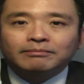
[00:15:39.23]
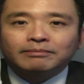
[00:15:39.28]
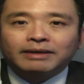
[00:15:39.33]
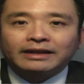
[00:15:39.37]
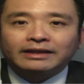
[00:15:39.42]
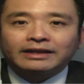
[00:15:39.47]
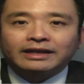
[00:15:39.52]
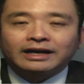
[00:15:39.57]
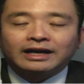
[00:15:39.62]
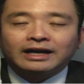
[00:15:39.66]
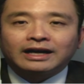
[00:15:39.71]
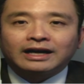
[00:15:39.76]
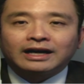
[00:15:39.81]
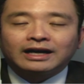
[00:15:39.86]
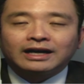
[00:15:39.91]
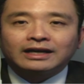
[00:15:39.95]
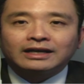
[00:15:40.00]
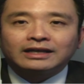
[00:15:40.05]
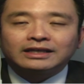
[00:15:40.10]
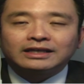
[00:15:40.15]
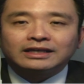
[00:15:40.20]

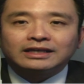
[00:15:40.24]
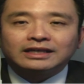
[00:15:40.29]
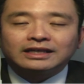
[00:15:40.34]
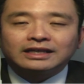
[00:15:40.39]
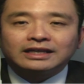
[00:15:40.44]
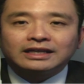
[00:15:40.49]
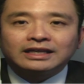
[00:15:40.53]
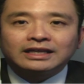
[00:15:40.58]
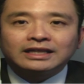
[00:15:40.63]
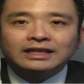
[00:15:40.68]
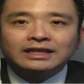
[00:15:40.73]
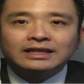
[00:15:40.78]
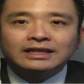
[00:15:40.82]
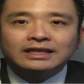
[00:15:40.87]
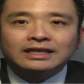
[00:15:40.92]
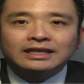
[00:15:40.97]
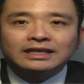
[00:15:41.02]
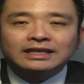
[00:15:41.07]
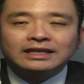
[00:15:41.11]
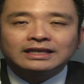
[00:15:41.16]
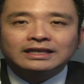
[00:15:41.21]
But in
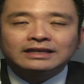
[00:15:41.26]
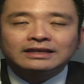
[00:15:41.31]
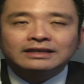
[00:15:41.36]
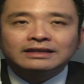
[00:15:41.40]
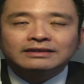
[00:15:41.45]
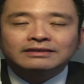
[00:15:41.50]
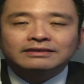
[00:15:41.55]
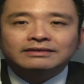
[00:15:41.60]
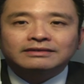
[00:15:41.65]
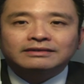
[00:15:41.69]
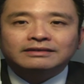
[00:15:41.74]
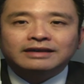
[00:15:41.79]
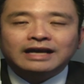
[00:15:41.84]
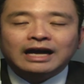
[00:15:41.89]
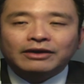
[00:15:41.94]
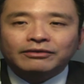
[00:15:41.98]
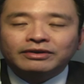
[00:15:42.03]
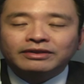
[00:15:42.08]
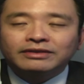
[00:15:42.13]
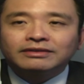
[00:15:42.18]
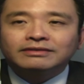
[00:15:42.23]
the
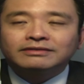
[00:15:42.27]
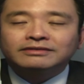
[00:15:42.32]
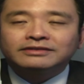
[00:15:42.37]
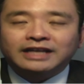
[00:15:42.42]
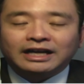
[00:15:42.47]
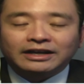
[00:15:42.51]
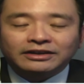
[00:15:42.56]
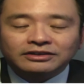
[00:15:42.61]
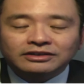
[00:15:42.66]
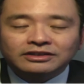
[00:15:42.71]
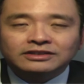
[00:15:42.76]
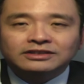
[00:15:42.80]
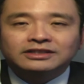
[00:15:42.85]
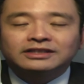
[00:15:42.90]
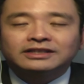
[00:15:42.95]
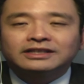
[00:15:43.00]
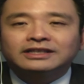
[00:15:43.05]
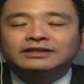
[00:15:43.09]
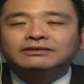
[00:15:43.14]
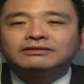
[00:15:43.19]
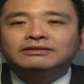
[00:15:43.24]
current
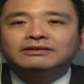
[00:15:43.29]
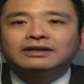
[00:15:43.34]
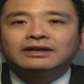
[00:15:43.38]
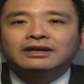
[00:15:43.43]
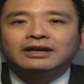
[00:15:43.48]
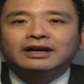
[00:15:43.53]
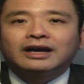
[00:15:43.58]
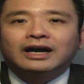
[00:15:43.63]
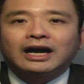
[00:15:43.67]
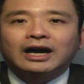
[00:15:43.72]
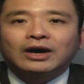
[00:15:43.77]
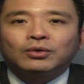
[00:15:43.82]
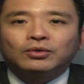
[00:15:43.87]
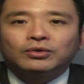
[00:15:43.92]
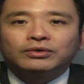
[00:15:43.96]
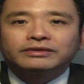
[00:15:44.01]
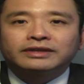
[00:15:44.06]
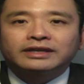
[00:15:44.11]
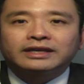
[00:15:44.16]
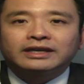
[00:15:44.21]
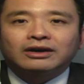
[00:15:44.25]
juncture now, I
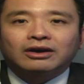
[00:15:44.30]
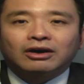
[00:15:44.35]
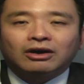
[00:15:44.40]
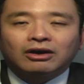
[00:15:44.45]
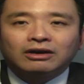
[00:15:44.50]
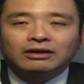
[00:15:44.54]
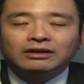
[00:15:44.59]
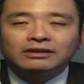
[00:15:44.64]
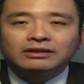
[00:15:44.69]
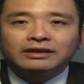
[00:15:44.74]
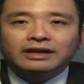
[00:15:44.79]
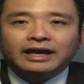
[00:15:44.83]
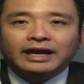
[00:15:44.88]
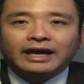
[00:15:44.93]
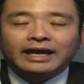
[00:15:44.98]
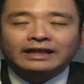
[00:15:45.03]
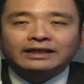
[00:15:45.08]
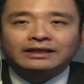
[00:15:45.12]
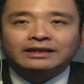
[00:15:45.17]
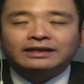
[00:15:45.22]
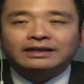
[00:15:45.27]
will say oil
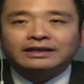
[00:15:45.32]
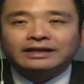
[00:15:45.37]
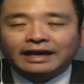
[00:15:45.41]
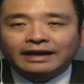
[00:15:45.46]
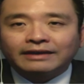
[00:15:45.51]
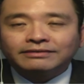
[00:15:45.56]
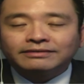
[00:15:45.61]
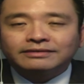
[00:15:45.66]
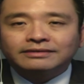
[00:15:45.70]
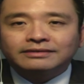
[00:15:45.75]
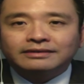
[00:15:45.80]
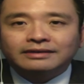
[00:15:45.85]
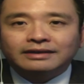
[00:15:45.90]
and gas